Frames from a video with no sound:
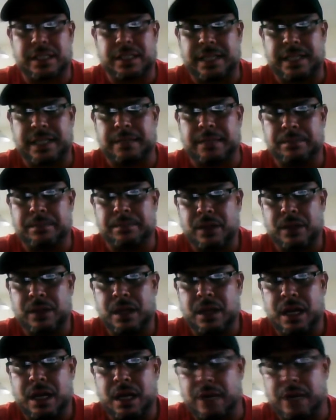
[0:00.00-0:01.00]
the same.
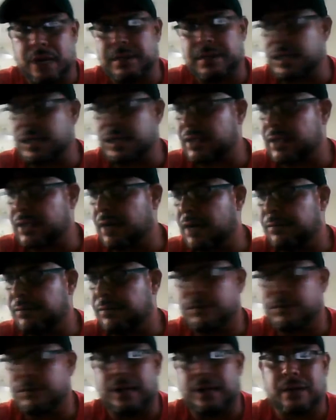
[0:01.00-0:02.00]
I went outside
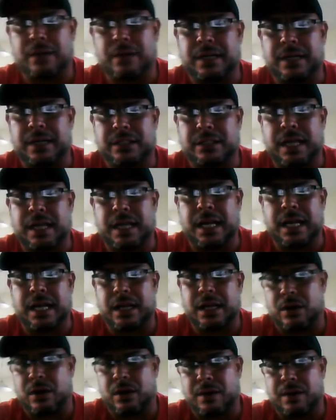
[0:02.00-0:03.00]
for I went outside.
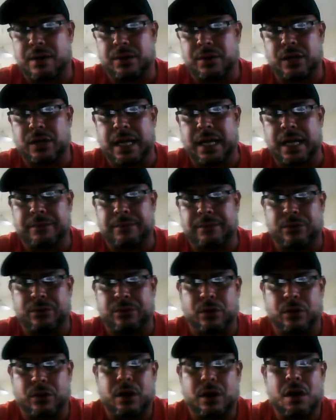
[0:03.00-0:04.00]
Oh, I went online
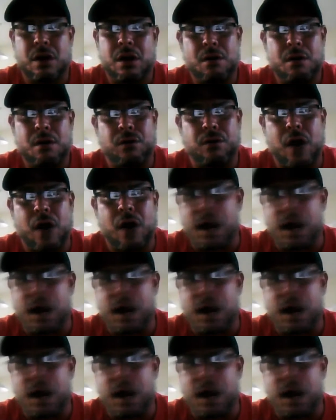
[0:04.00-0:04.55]
for four